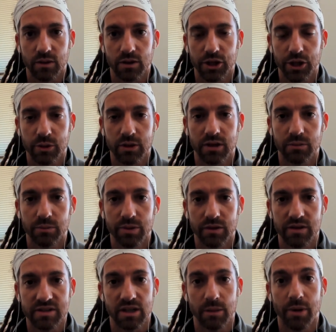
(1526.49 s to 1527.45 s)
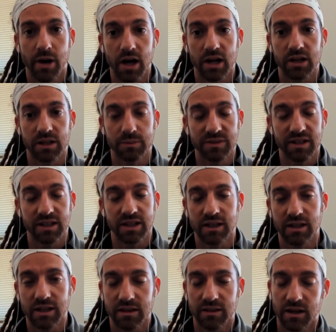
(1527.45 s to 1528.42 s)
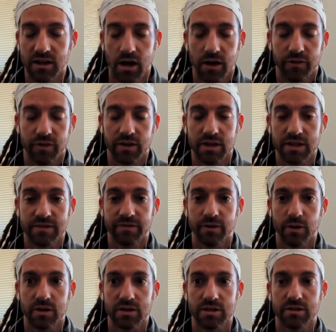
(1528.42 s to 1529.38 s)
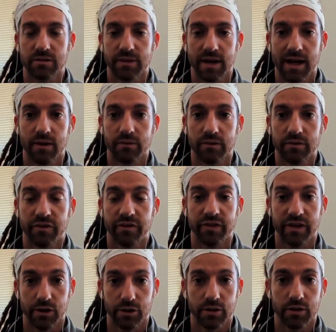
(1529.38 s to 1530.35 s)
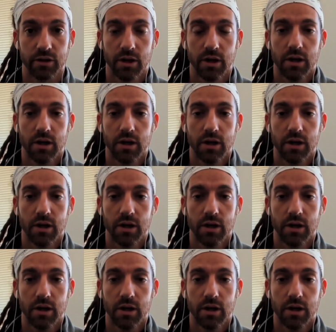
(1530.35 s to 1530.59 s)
you can build this apocalyptic ending that often is focused around fear,